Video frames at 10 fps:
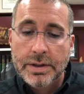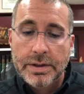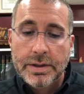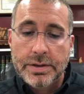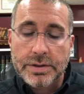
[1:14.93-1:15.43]

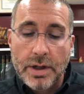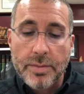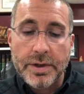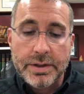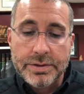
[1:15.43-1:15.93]
is
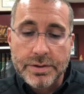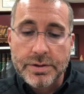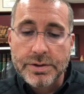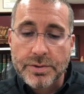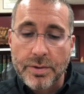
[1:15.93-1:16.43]
coming to
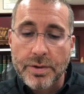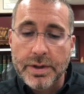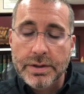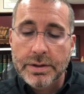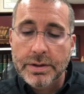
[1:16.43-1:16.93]

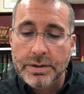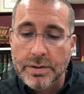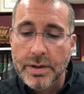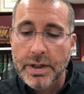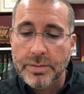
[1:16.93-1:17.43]
destroy
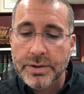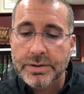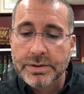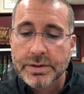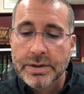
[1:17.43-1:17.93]
your
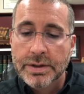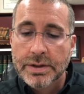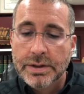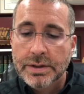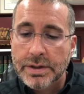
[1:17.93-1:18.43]
enemies.
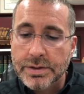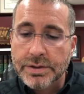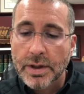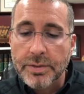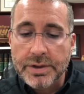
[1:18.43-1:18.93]
He is
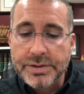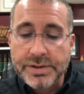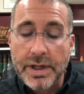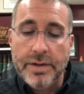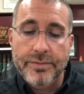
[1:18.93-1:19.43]
coming to
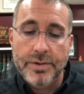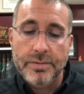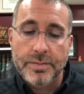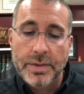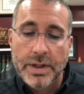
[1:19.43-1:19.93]
save you.
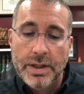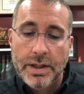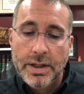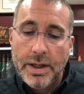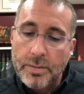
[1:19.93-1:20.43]

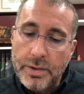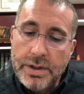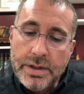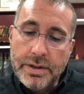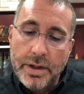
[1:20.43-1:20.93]
And when
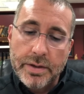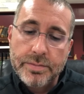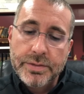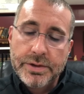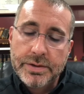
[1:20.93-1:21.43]
He
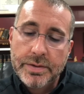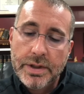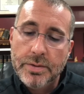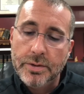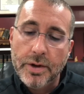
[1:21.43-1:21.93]
comes,
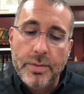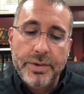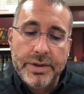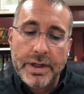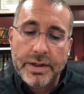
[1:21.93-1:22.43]
He will open
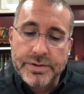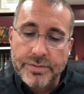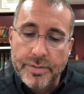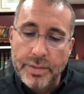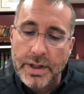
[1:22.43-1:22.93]
the eyes of
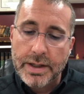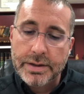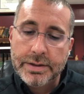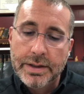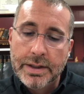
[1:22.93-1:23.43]
the
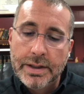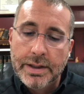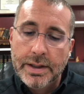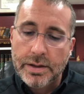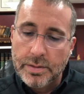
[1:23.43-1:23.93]
blind
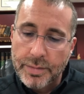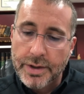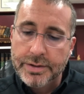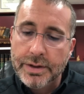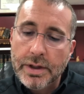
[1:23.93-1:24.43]
and
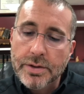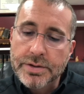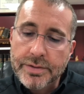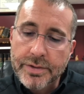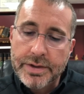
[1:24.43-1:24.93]
unplug the ears
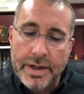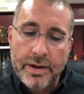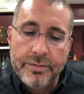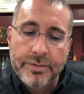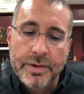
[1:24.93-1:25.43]
of the
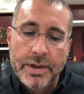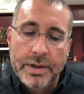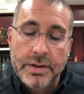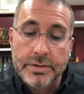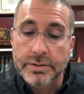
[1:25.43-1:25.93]
deaf.
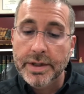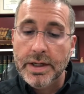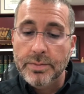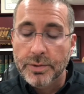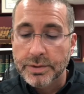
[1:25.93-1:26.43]
The
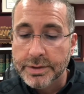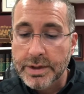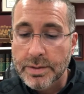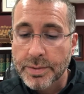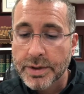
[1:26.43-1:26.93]
lame will
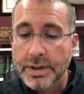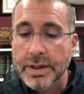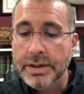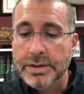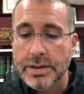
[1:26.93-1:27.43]
leap
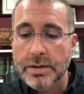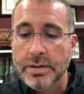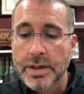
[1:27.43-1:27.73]
like a deer